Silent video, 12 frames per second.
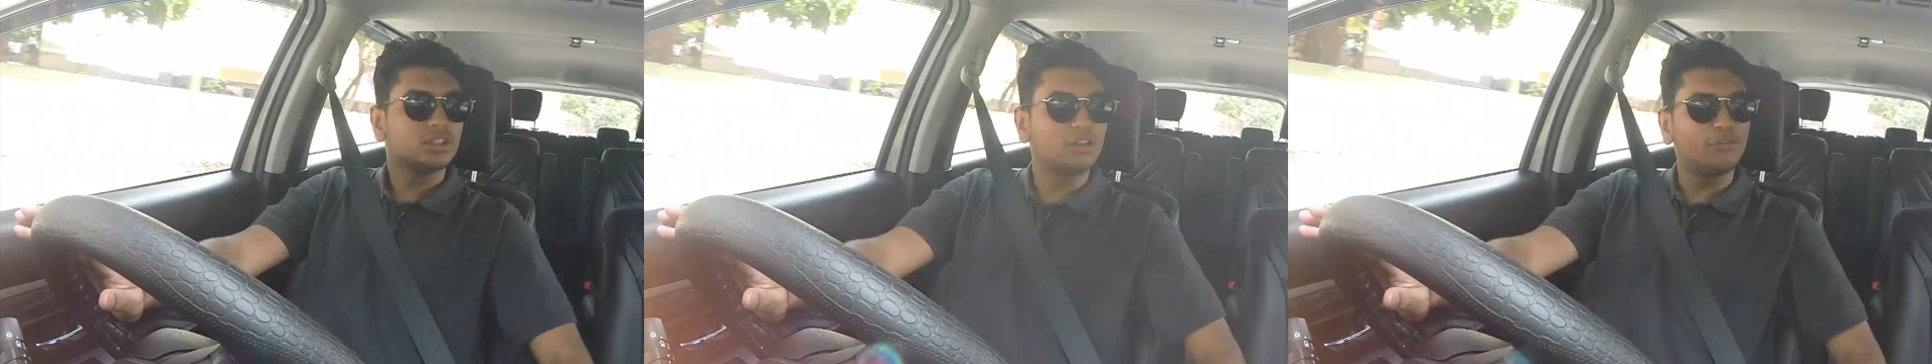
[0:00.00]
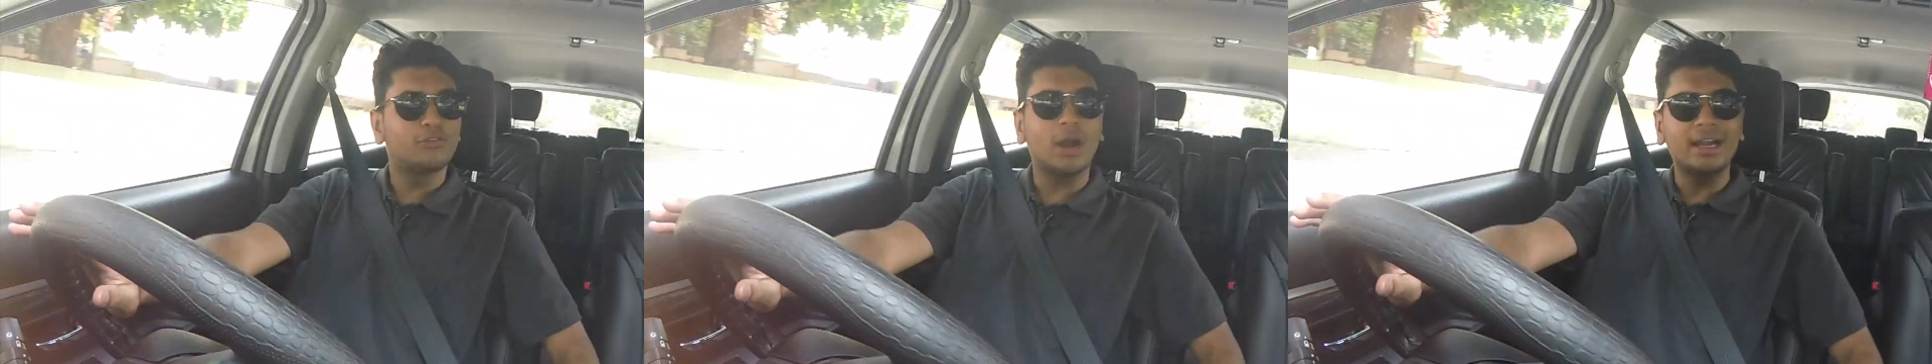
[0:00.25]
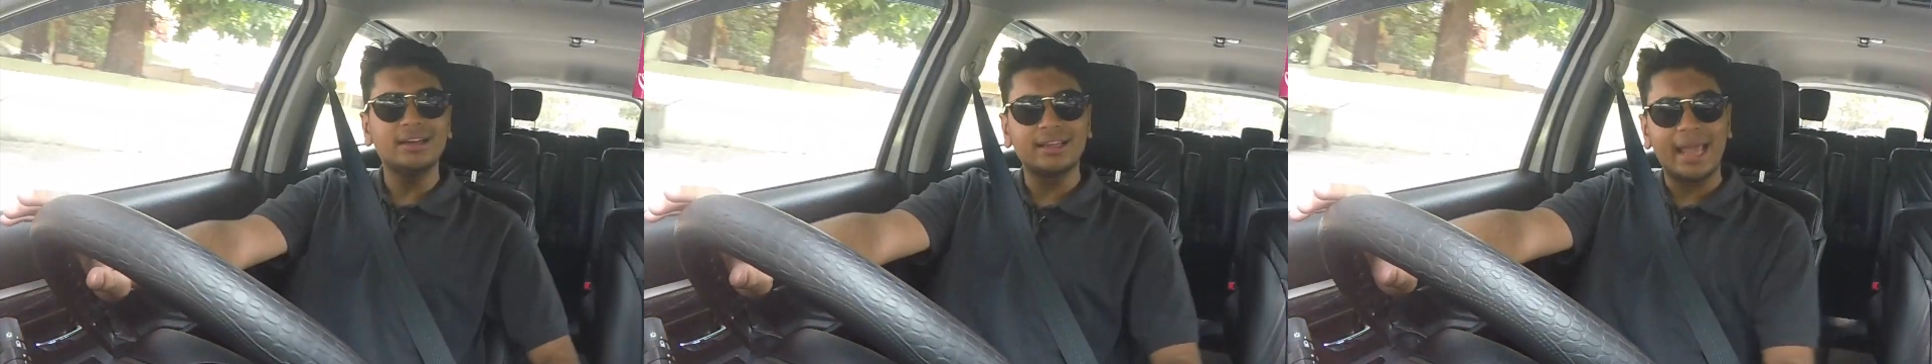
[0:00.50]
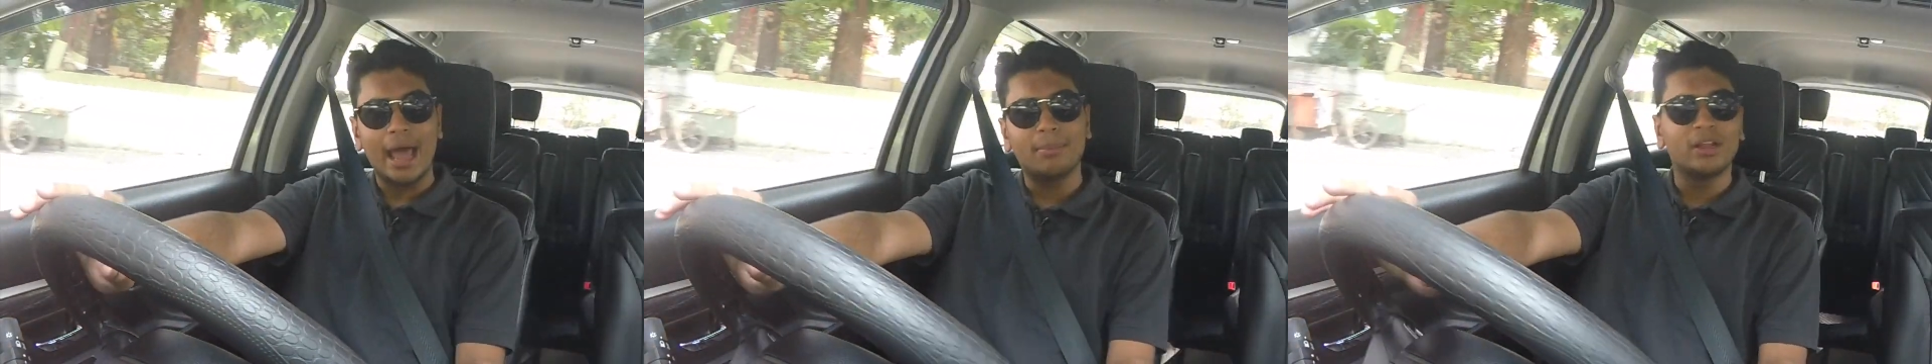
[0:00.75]
The front
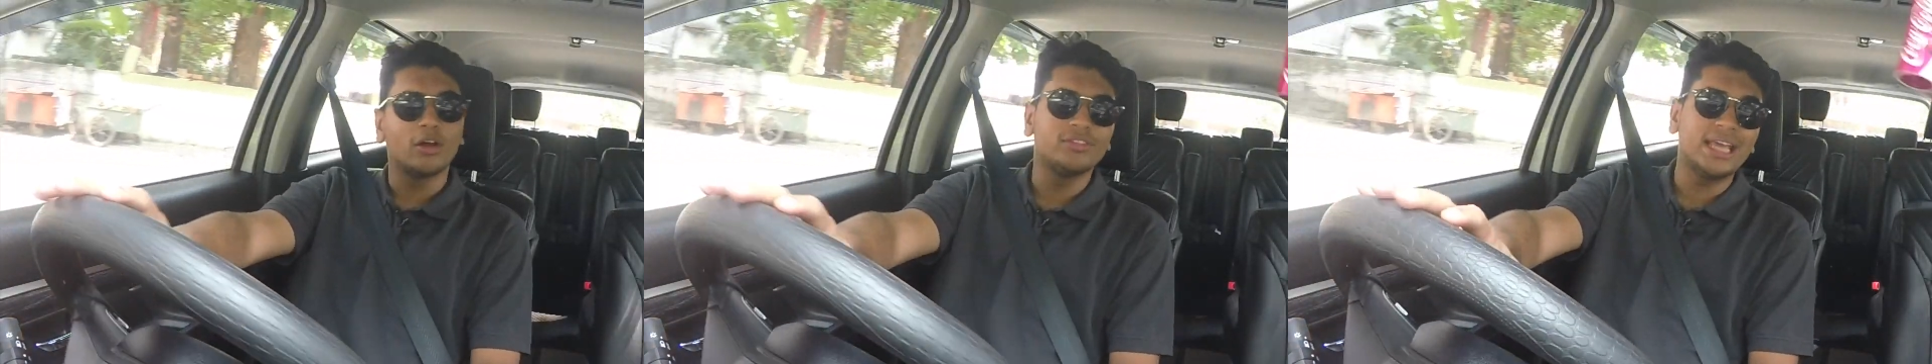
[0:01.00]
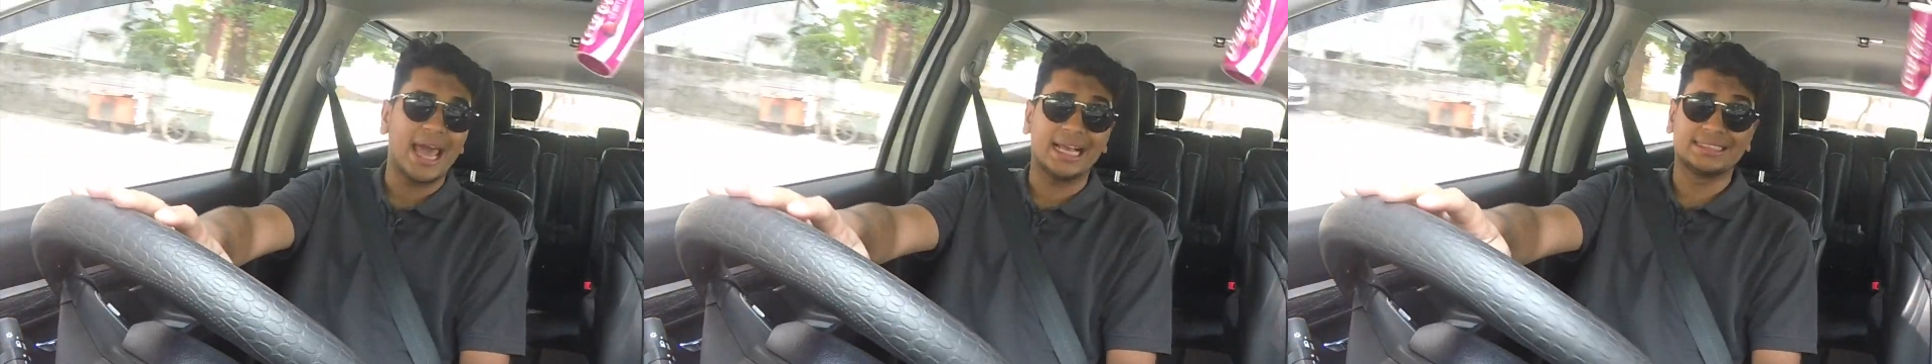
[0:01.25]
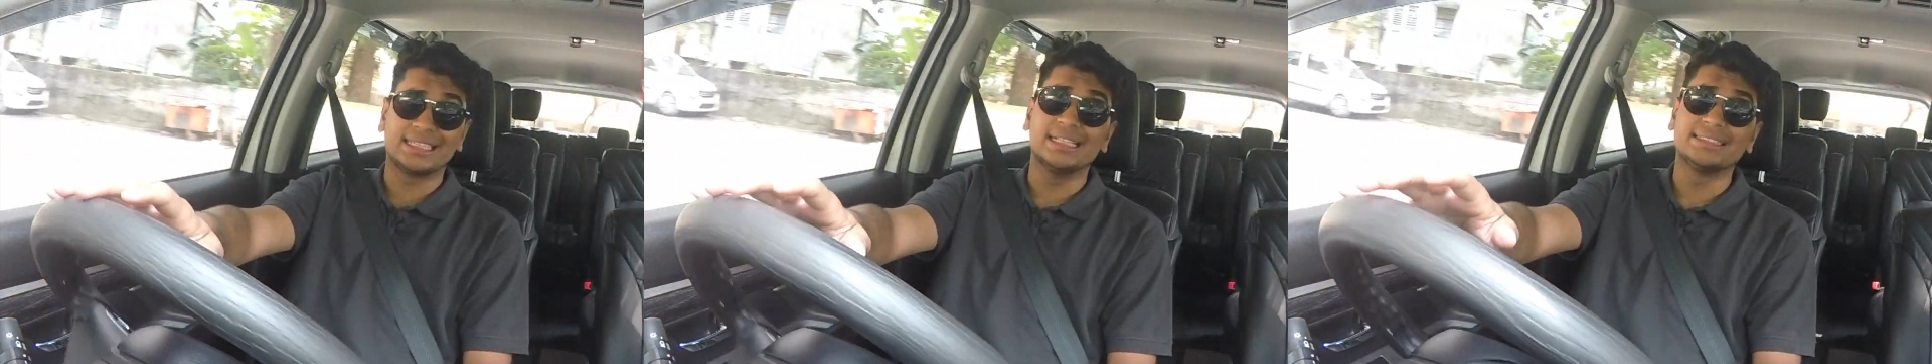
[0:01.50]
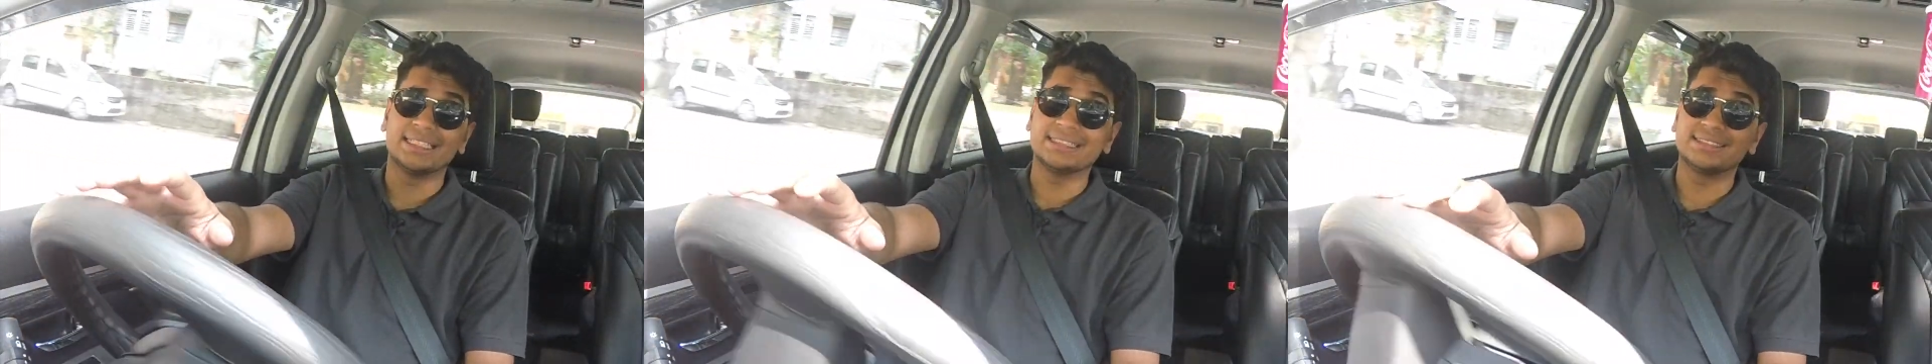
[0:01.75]
cabin of the
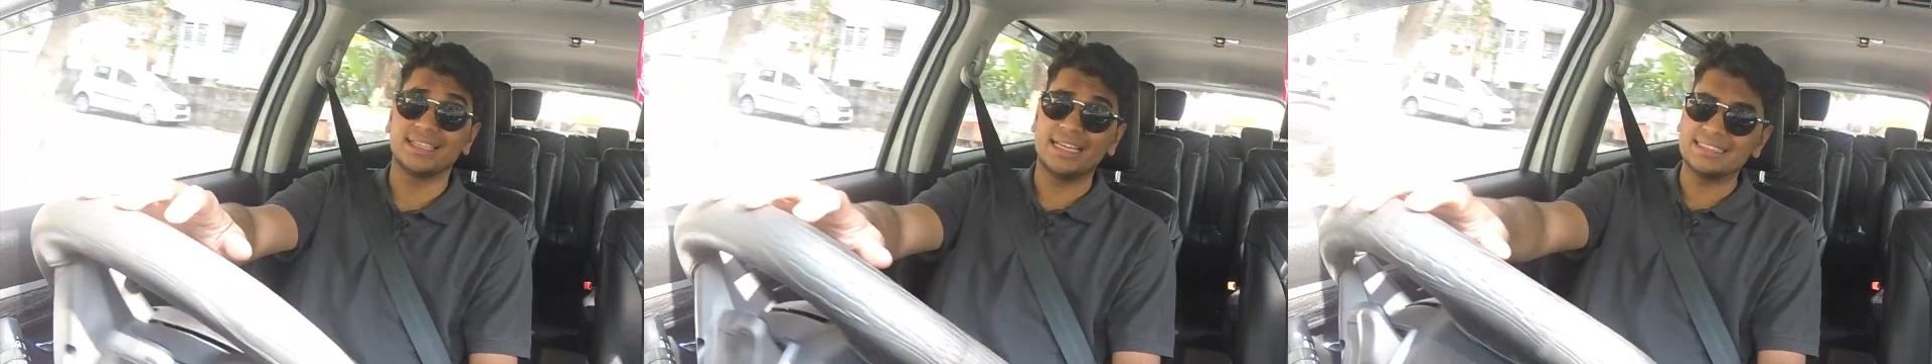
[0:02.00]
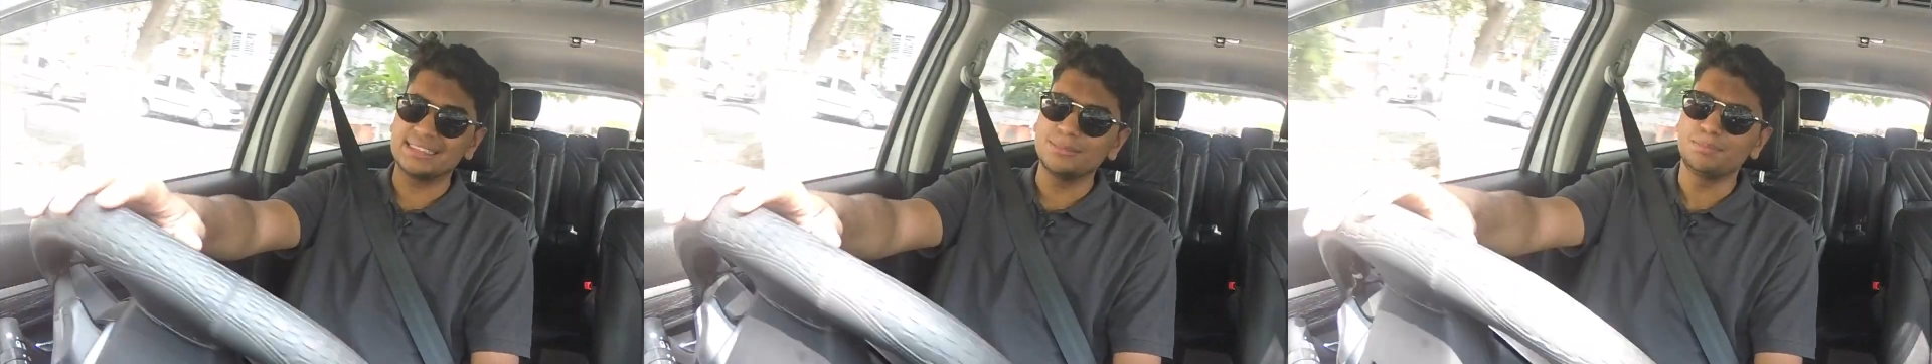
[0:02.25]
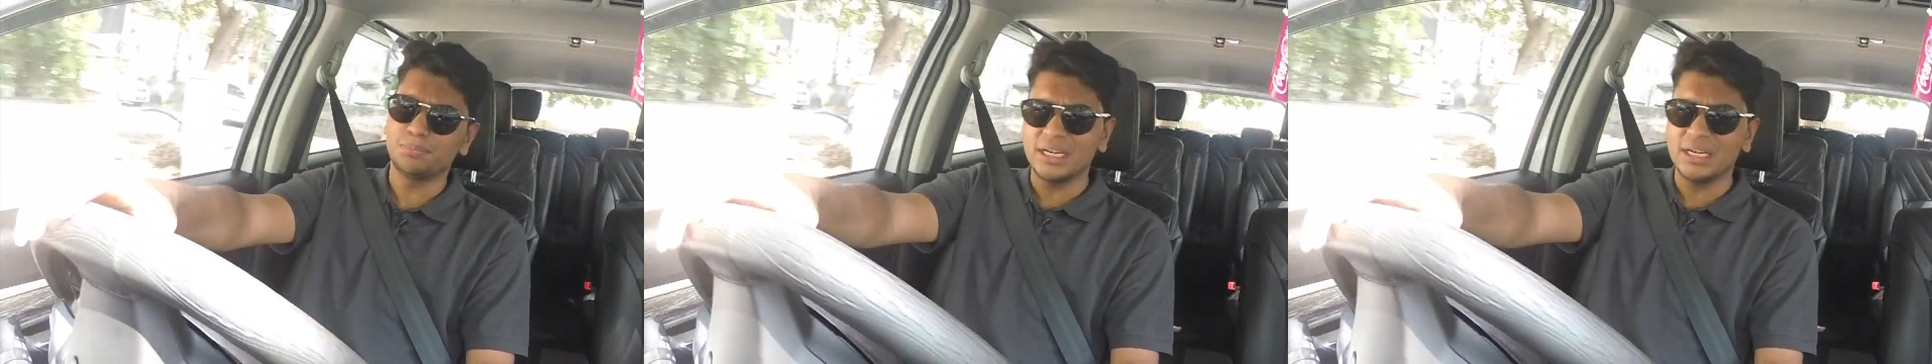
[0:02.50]
XL6 is a